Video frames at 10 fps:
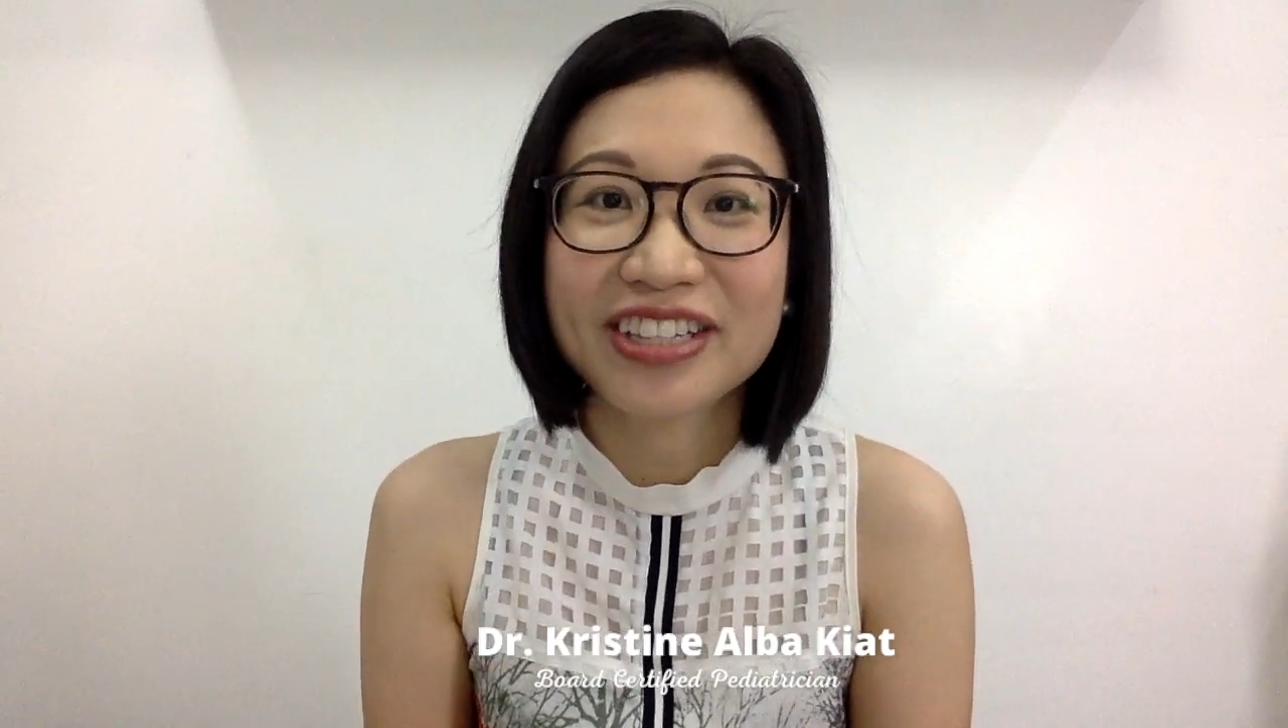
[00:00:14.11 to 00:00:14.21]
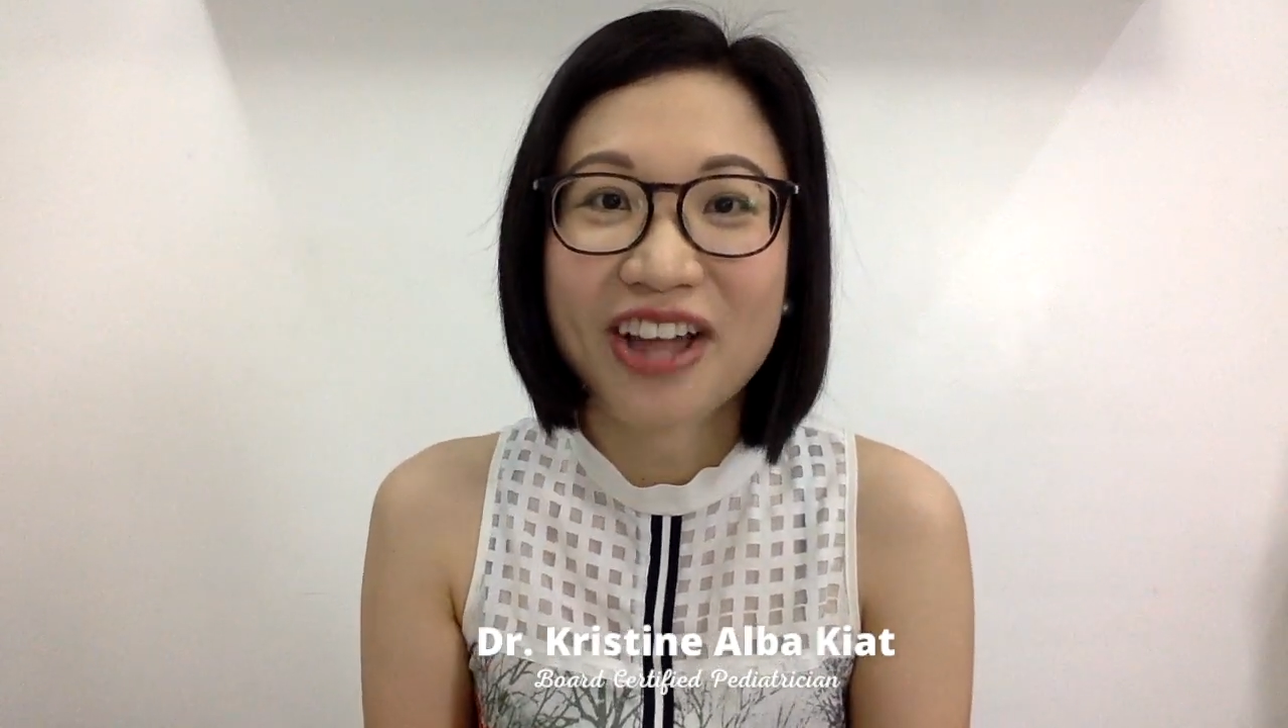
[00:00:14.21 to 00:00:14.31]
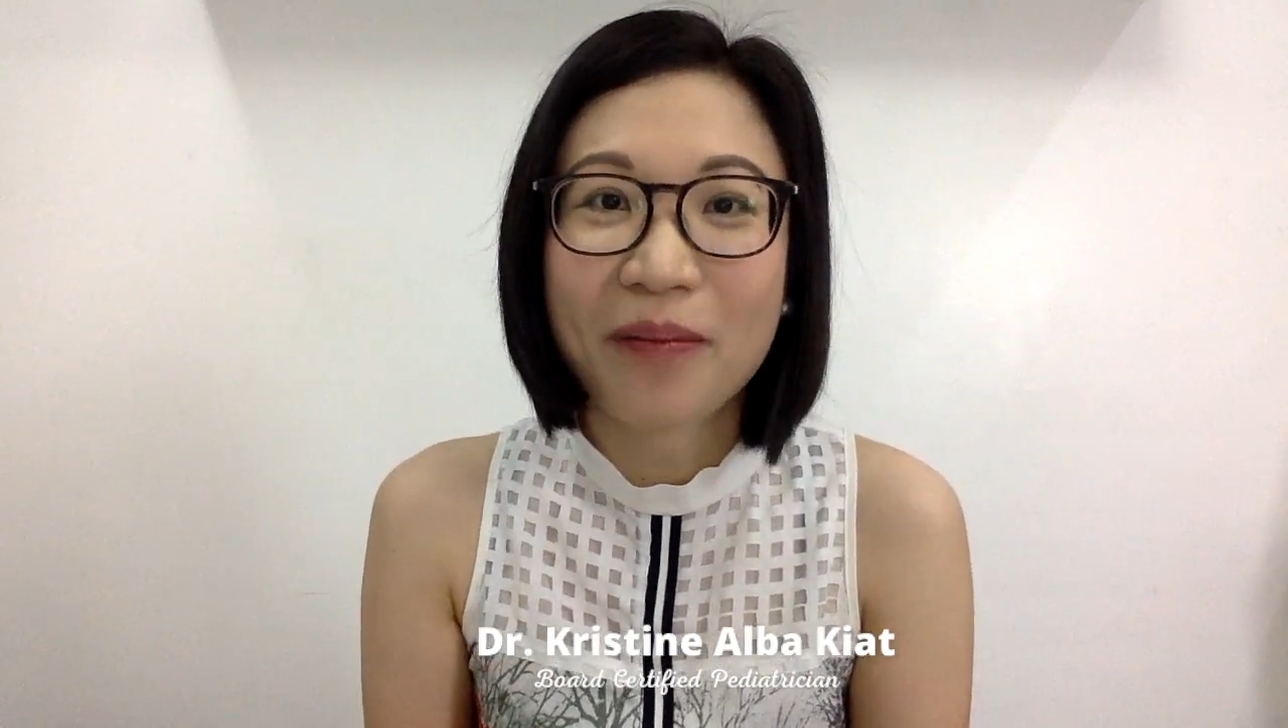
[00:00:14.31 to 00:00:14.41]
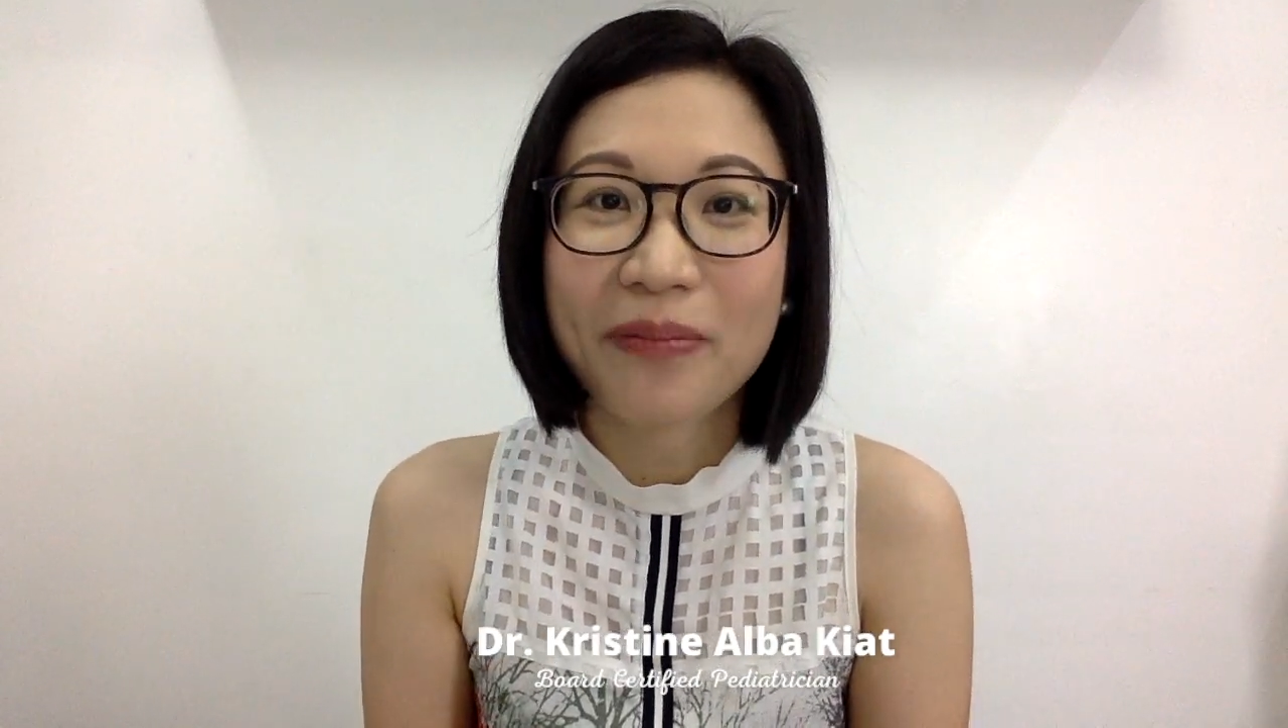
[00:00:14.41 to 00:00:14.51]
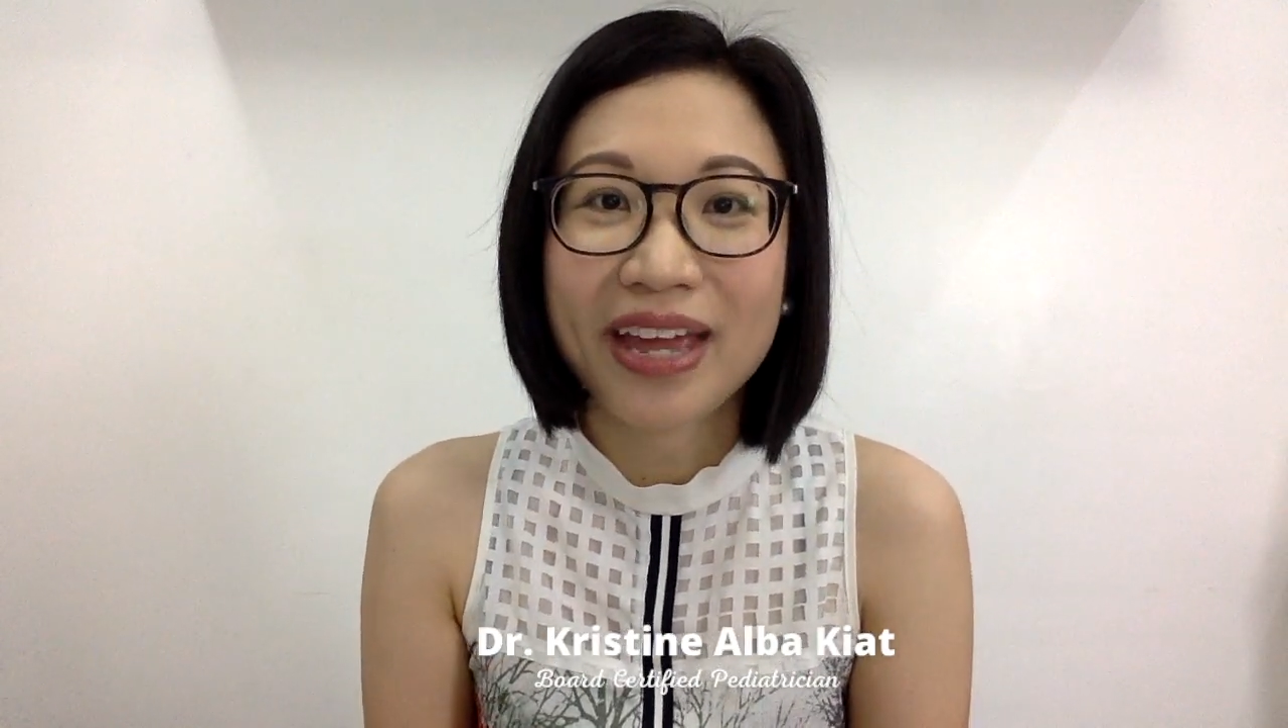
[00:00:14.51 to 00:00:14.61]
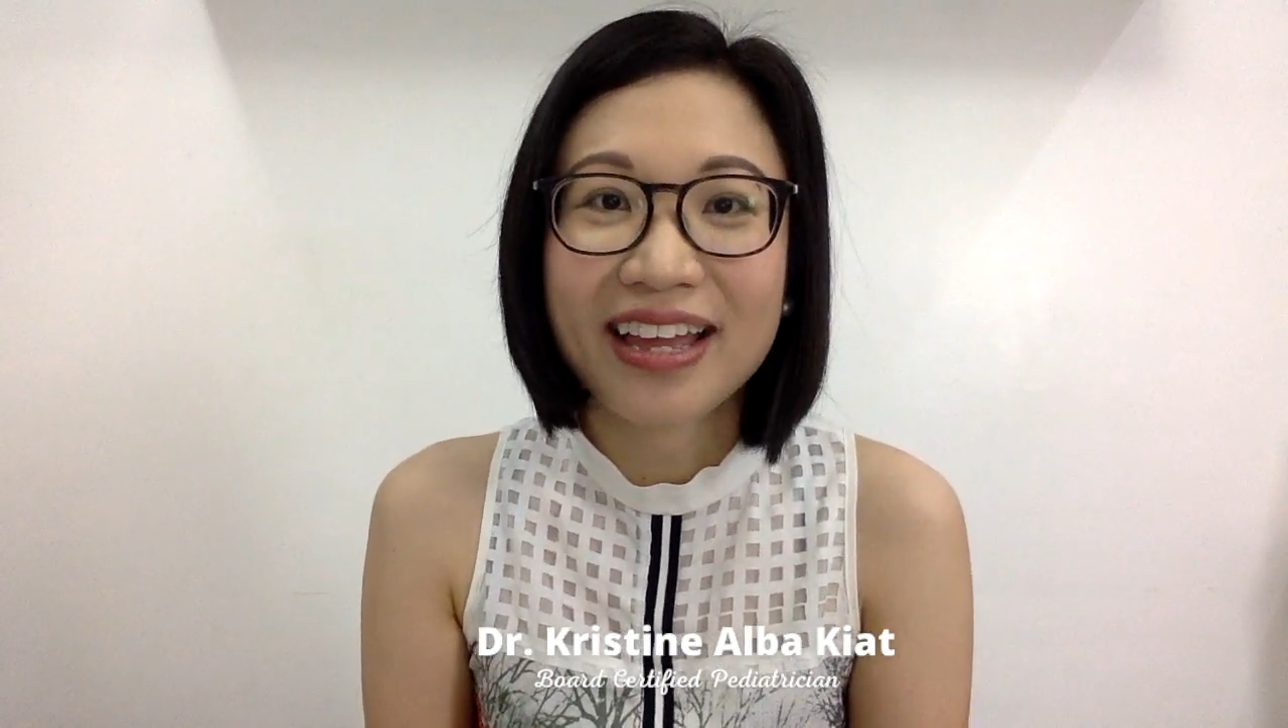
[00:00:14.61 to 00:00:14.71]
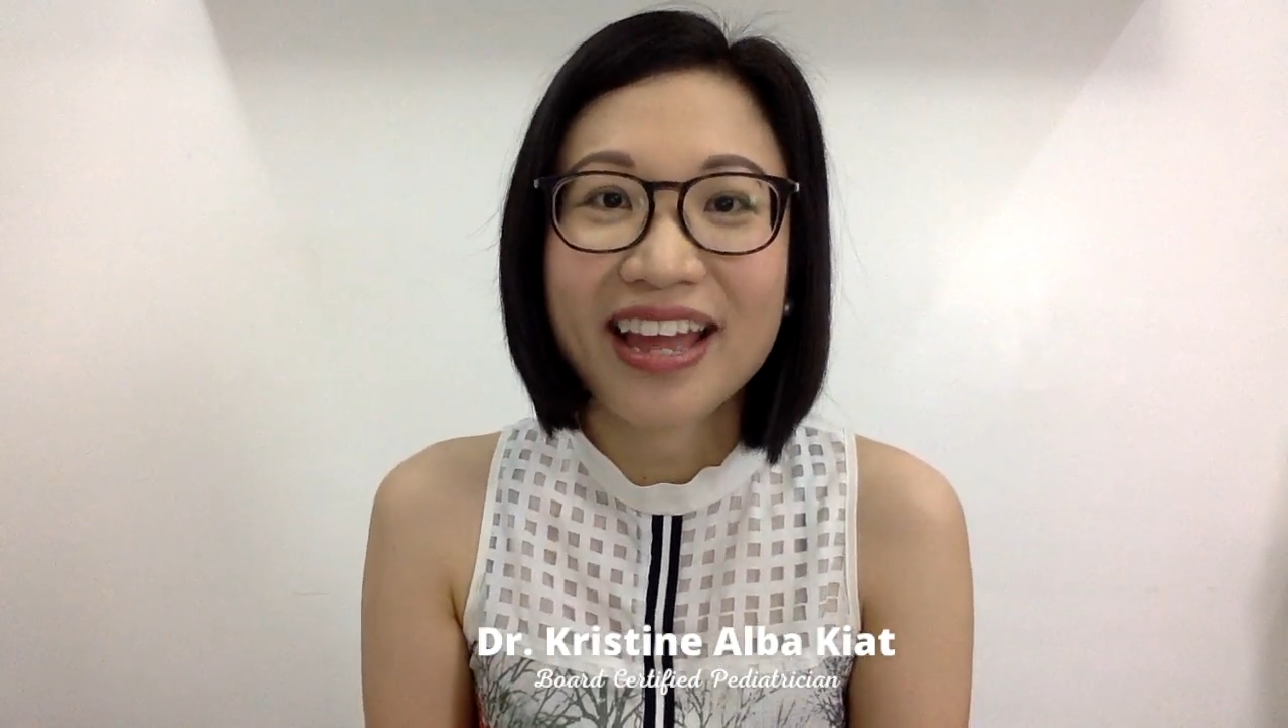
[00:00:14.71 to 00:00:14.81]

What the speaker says: topic